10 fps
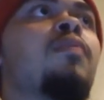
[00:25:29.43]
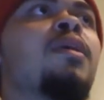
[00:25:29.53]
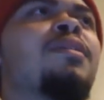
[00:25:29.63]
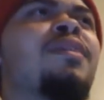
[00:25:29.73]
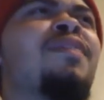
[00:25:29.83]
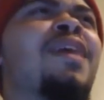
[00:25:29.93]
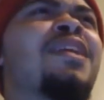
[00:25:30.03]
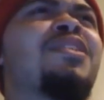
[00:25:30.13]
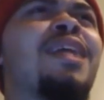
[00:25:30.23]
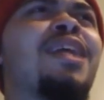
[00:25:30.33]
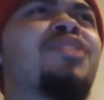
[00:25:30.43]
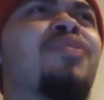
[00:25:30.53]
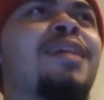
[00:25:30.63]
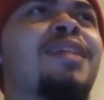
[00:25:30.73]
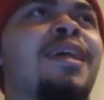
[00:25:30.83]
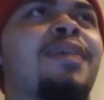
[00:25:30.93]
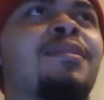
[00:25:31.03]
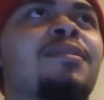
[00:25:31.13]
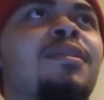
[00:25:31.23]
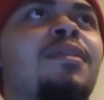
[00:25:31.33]
Is that fucking is that a trash
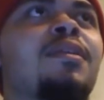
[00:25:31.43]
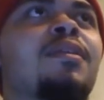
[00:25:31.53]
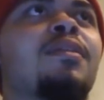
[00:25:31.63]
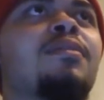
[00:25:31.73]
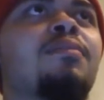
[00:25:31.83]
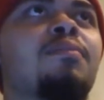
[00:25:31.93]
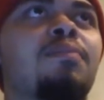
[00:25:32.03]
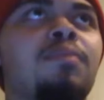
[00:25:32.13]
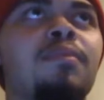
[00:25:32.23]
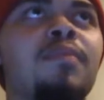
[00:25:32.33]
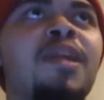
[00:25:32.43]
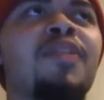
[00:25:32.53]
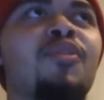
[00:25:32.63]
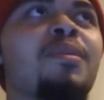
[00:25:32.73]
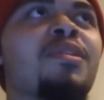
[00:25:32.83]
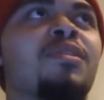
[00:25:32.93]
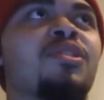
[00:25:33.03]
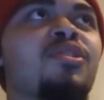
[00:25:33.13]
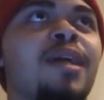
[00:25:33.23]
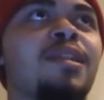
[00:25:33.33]
can? They threw him into
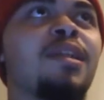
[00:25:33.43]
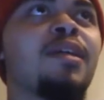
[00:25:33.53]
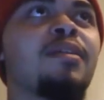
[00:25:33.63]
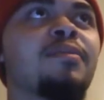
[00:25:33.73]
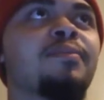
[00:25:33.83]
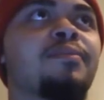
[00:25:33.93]
a trash can.